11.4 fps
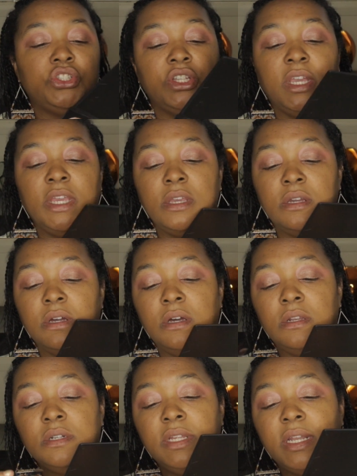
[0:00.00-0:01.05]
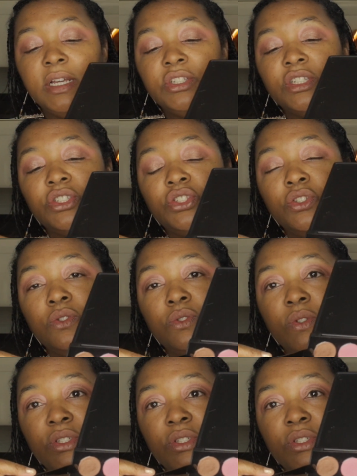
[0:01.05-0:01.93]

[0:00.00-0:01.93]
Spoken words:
shade color that I just used.